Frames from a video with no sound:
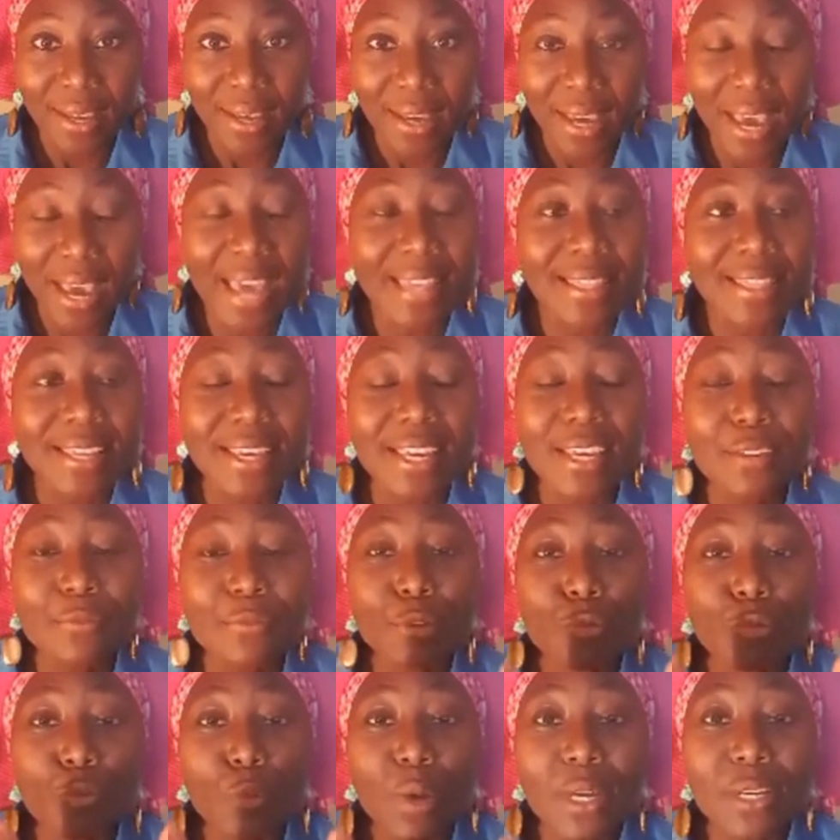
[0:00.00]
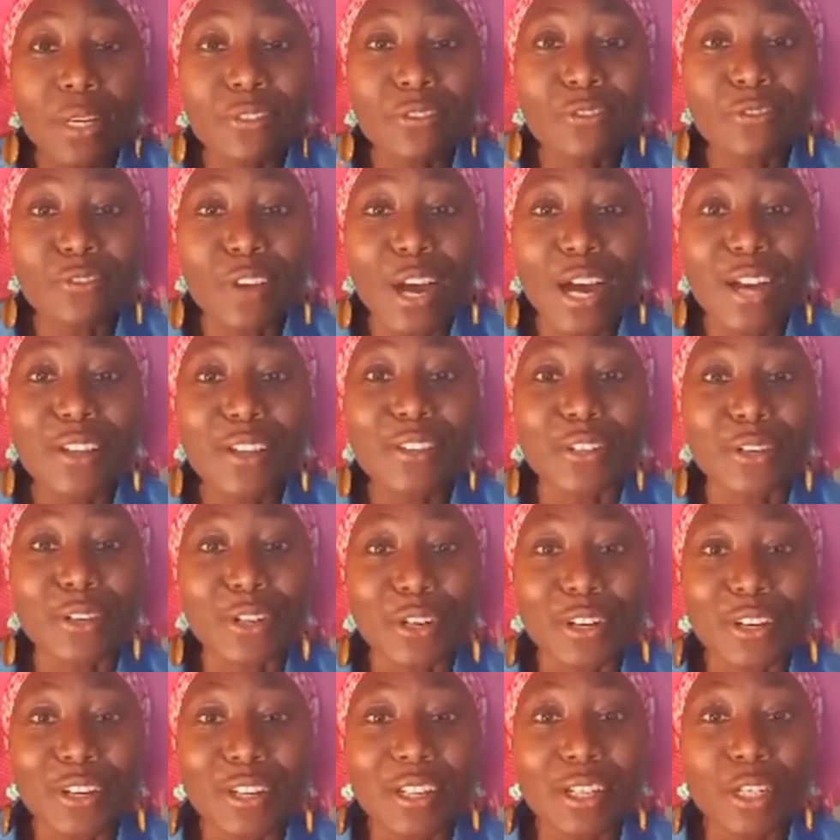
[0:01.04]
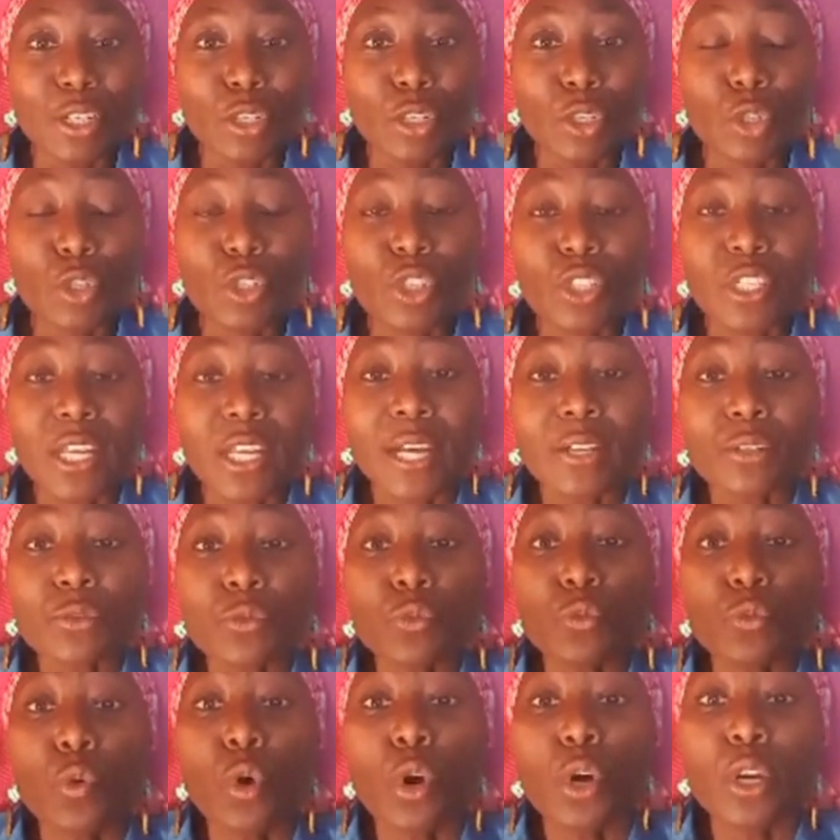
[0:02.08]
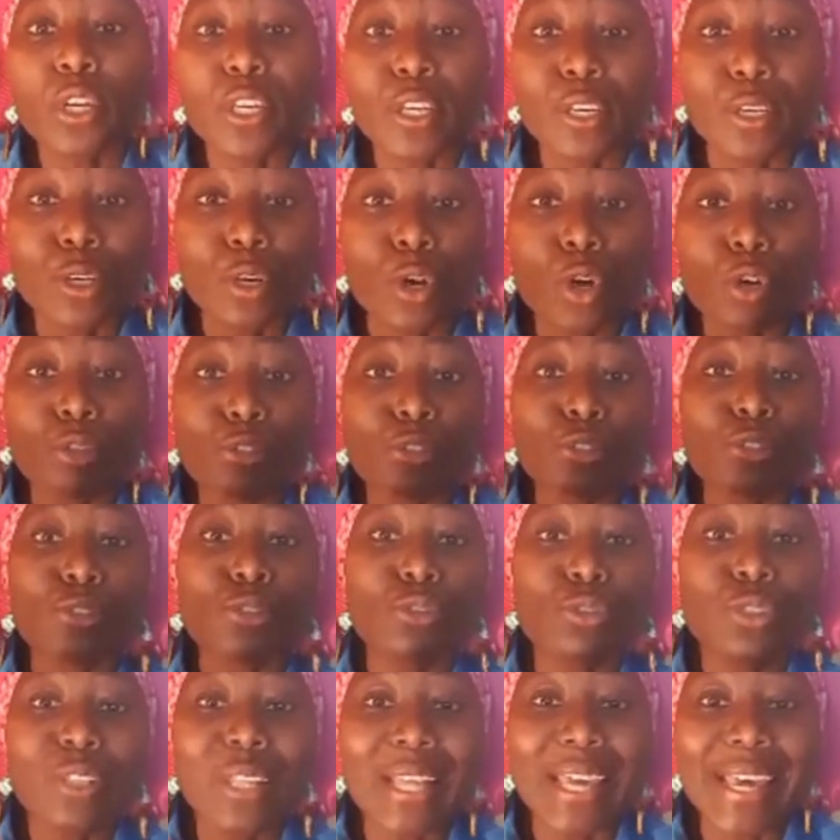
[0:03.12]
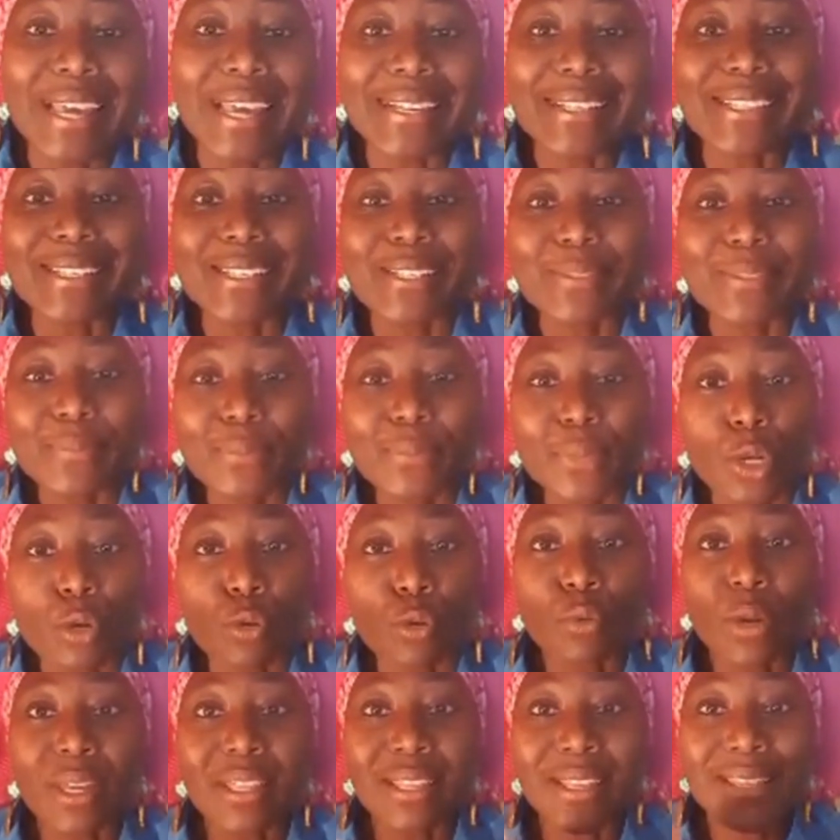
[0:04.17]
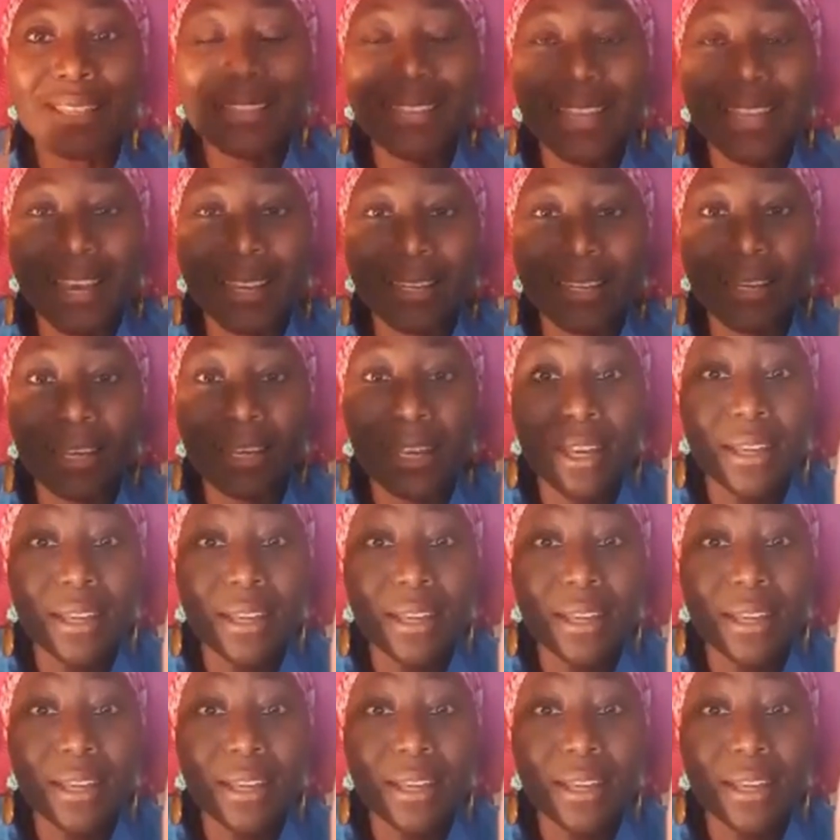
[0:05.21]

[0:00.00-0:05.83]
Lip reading: And they even went further to start walking on 2 legs rather than